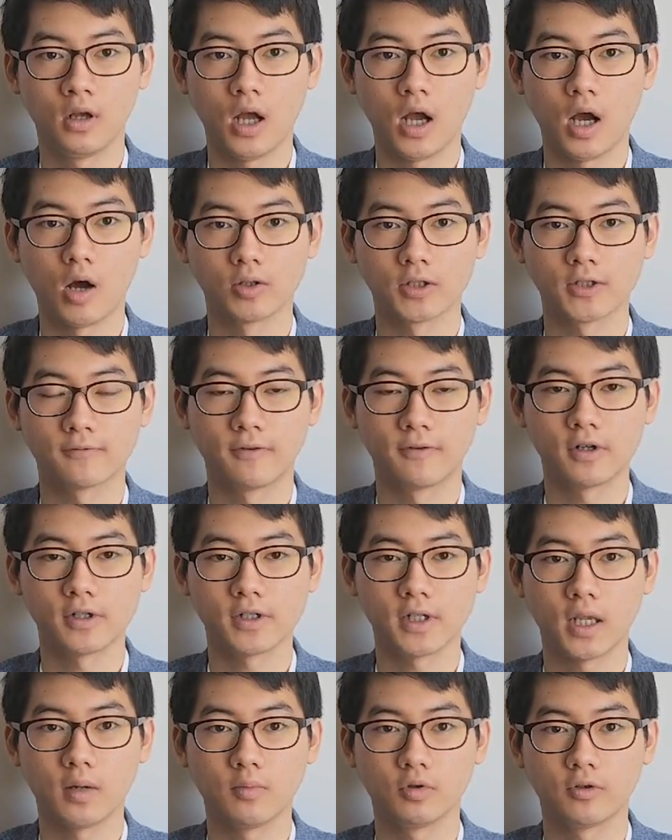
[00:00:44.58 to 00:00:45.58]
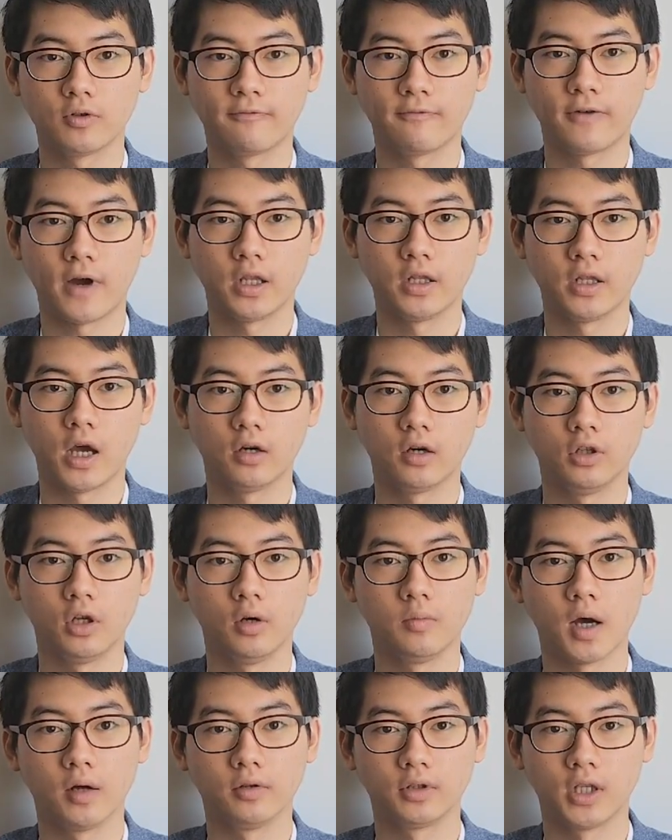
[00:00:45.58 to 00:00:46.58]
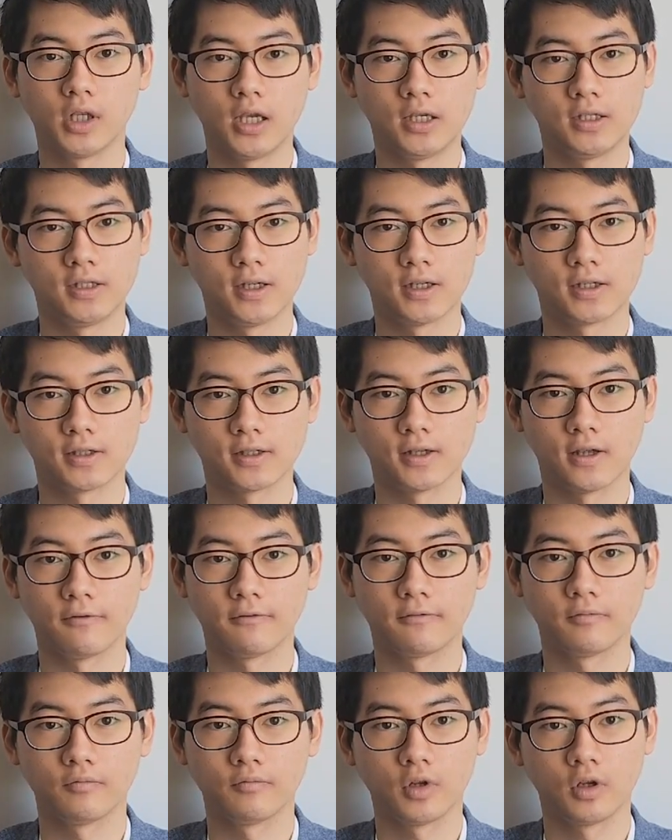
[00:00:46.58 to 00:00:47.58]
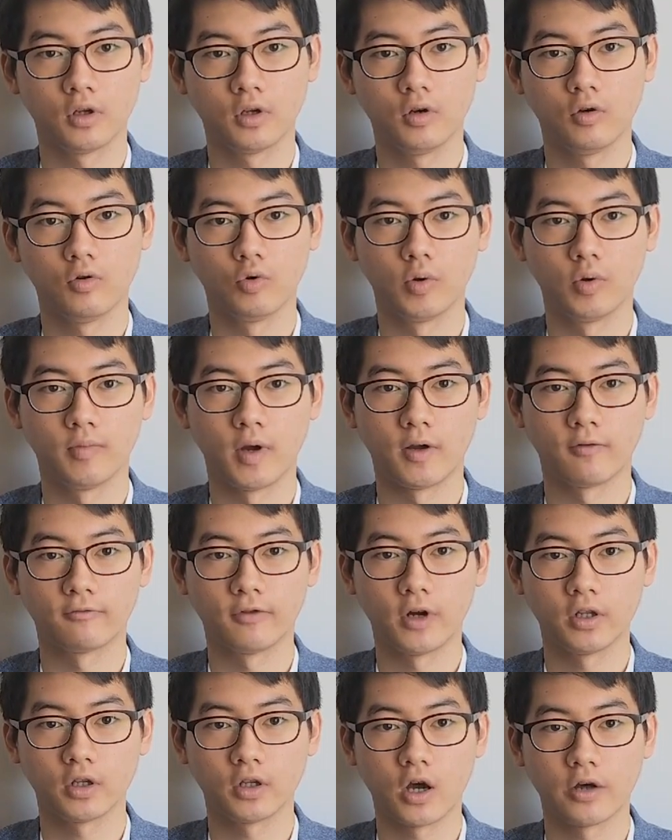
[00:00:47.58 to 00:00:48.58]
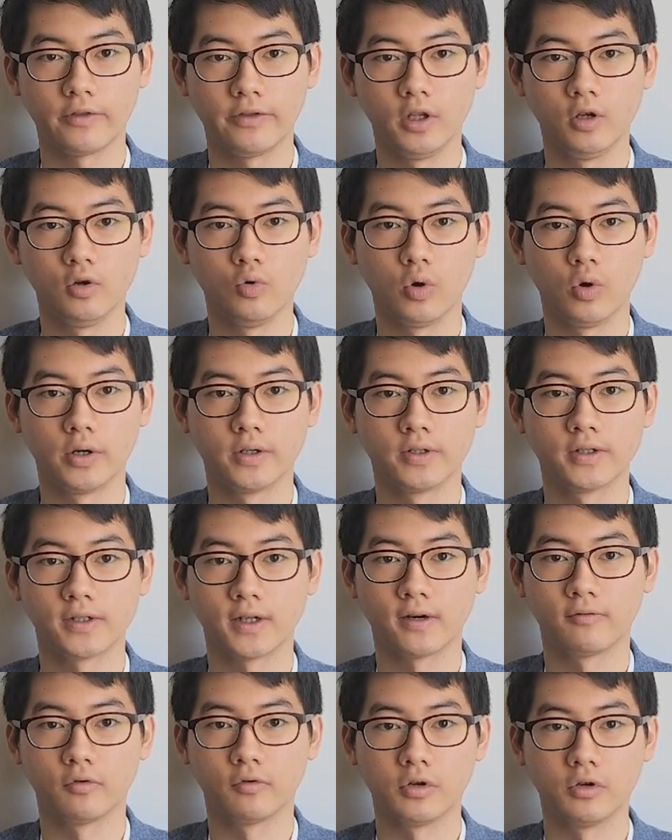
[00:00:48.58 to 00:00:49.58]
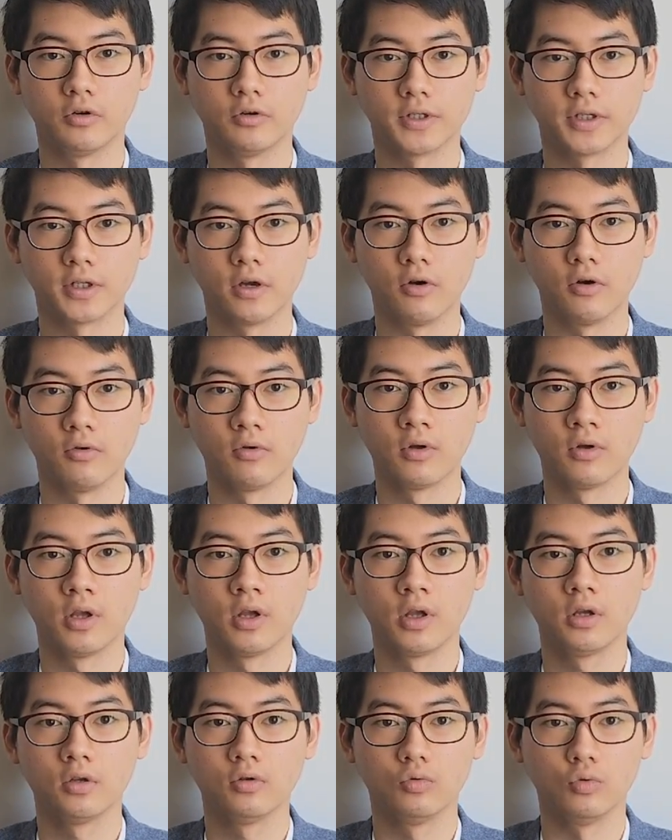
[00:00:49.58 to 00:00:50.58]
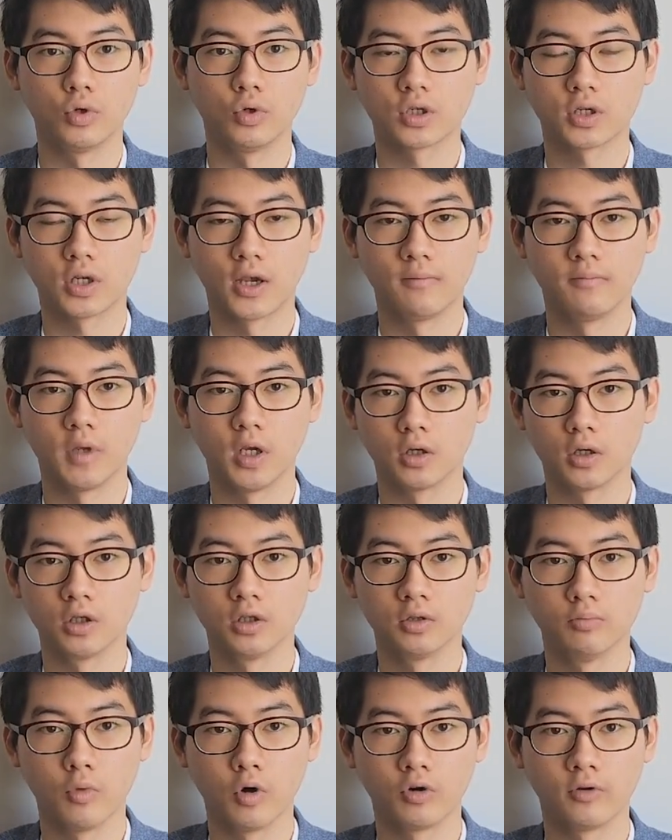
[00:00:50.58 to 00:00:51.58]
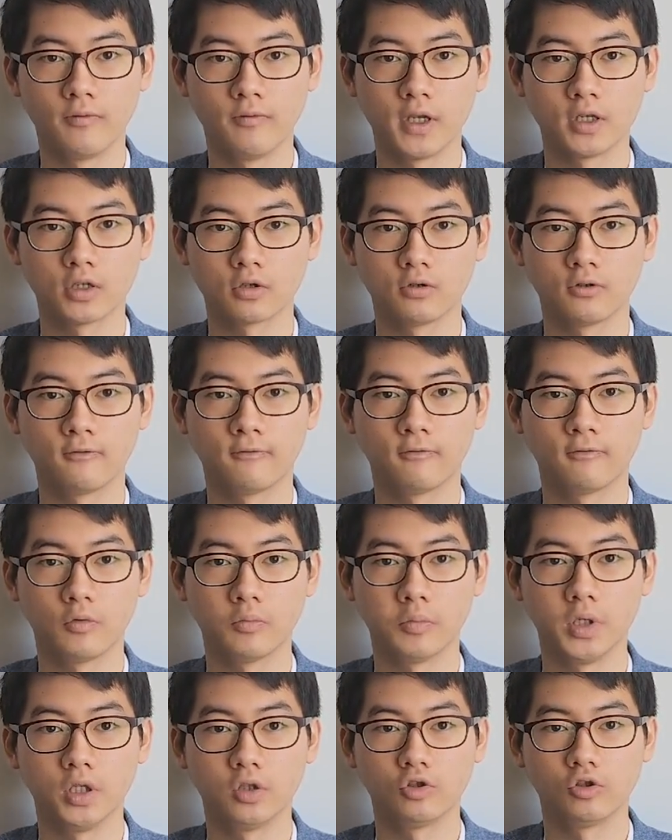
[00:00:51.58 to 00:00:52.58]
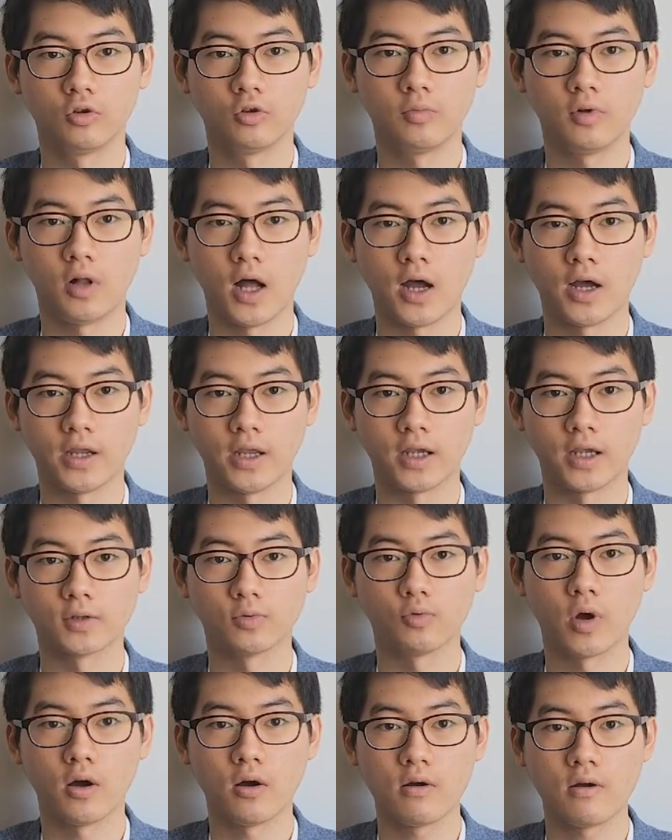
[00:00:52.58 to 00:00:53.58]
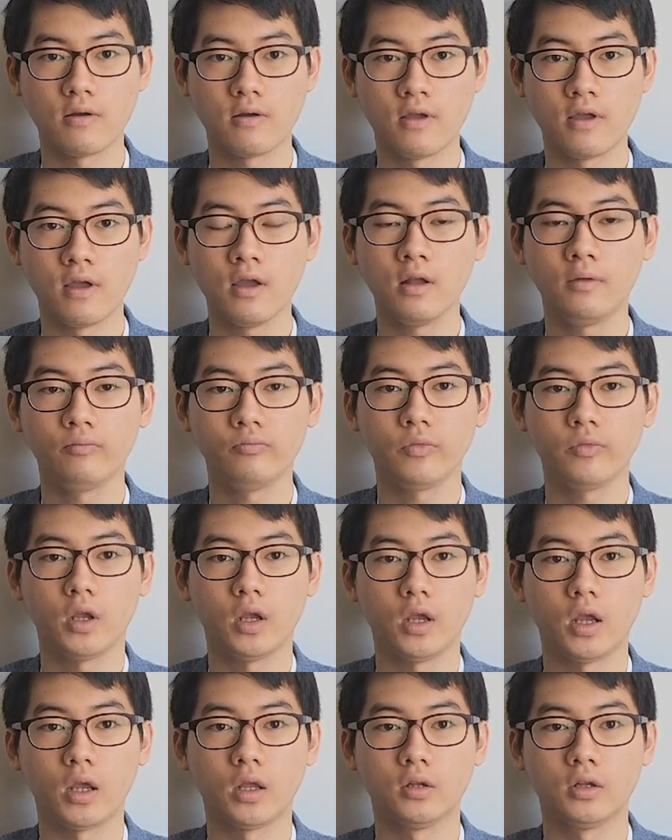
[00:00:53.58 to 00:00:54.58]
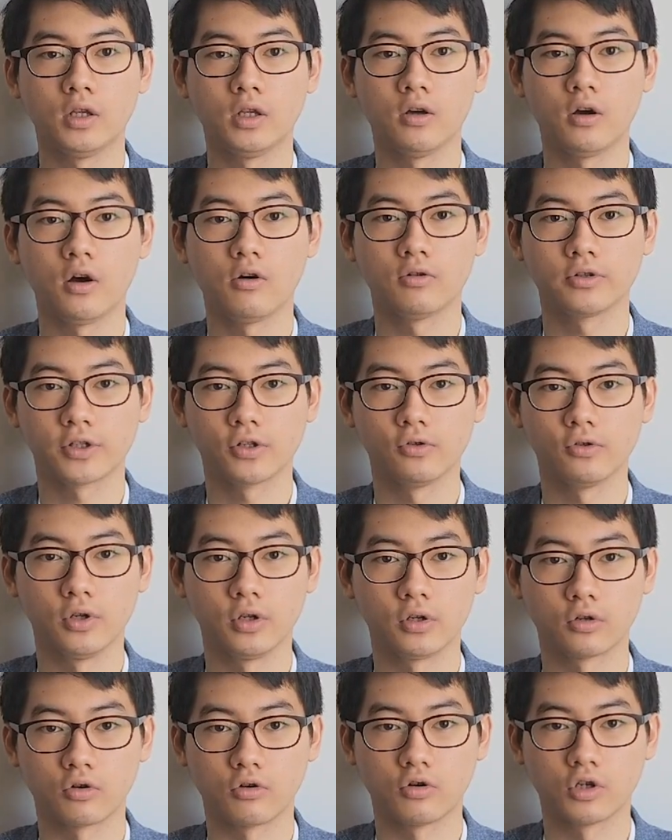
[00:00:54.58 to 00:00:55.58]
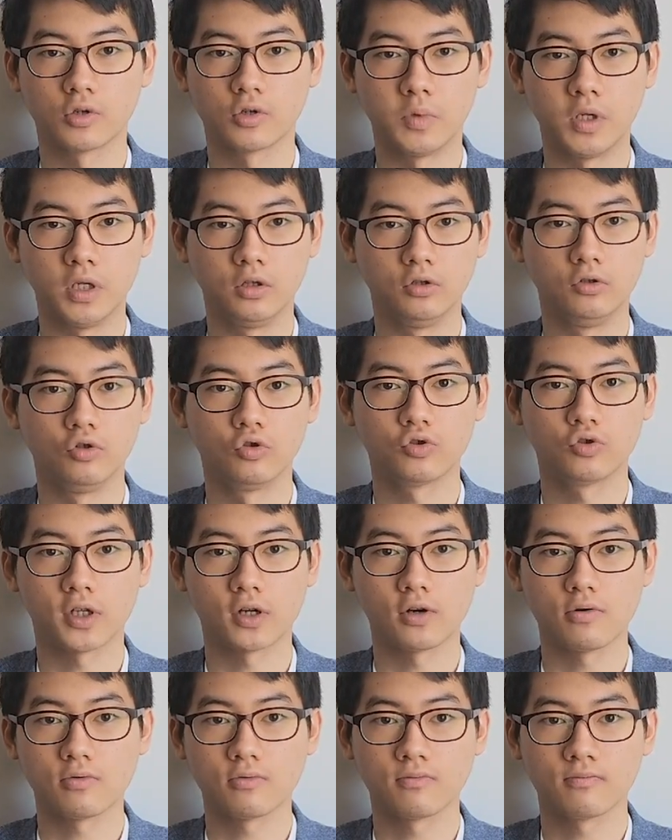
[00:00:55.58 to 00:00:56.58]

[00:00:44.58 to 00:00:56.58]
I was first able to find out about KCSF when my friend got the award several years ago, which gave me a good motivation for me to apply as well, and he also encouraged me to do so.